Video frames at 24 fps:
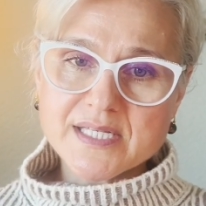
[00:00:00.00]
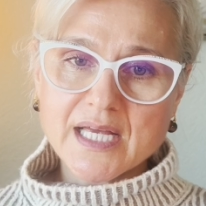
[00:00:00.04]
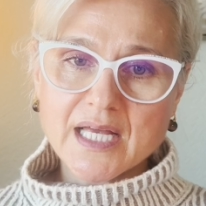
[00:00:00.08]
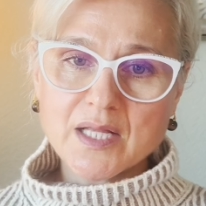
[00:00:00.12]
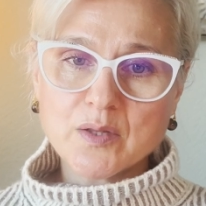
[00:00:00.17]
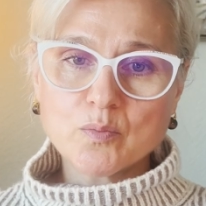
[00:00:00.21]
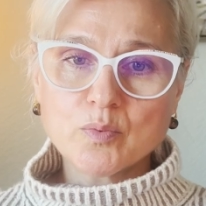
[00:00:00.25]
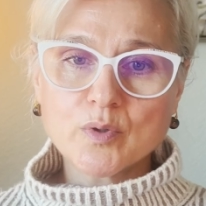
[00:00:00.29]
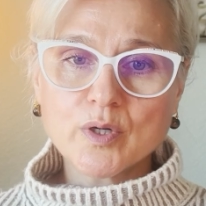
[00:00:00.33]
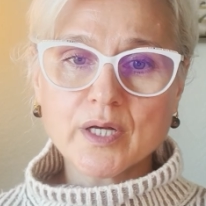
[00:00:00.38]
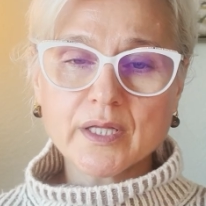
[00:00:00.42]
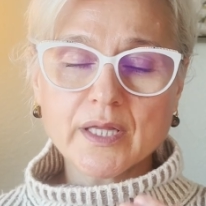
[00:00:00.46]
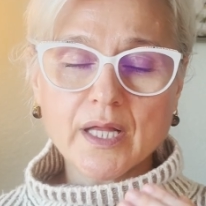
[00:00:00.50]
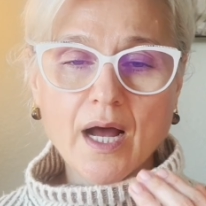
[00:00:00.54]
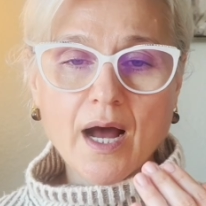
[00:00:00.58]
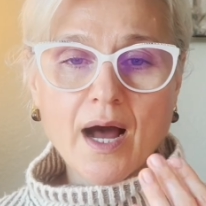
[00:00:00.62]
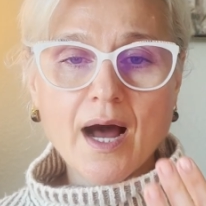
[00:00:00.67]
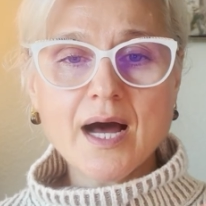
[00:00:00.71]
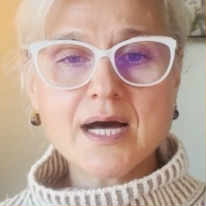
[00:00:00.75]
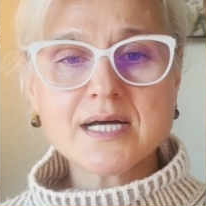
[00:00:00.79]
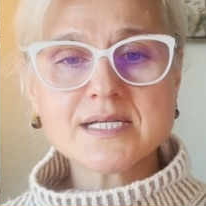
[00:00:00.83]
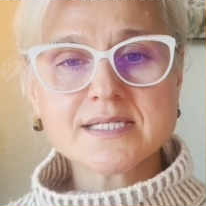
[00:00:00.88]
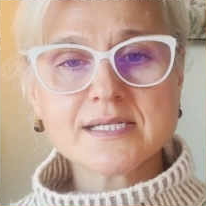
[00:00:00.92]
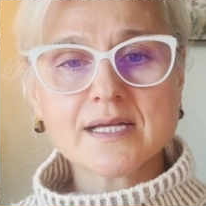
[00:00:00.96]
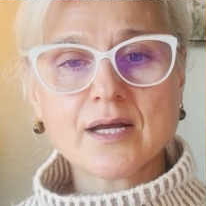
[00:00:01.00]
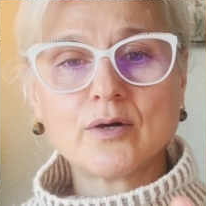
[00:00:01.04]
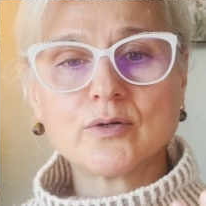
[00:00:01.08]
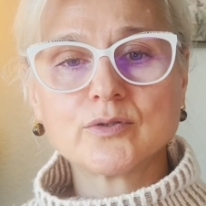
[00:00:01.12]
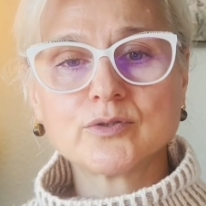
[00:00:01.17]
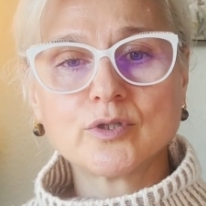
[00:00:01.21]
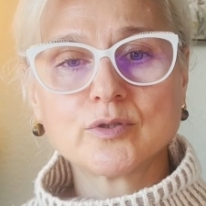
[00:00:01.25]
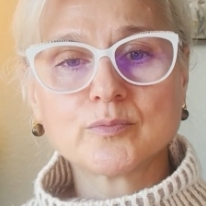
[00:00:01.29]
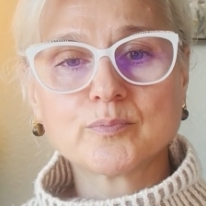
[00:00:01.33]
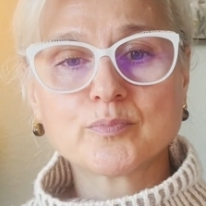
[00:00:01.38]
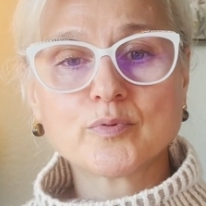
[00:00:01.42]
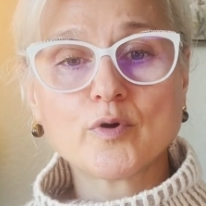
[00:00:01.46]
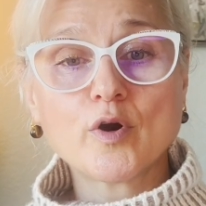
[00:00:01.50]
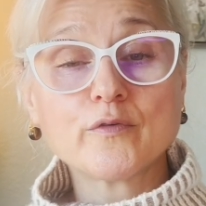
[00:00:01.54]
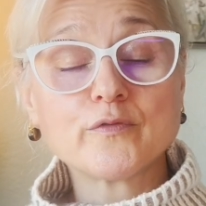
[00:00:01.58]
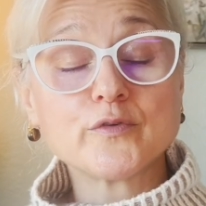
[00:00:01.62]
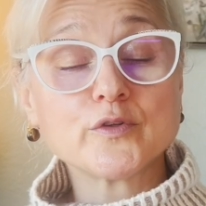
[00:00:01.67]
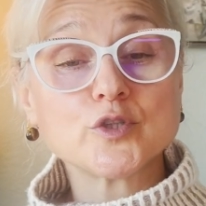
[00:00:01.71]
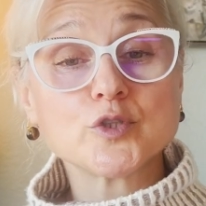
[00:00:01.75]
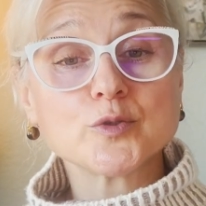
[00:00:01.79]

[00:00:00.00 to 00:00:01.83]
and we're going to ask our nonprofit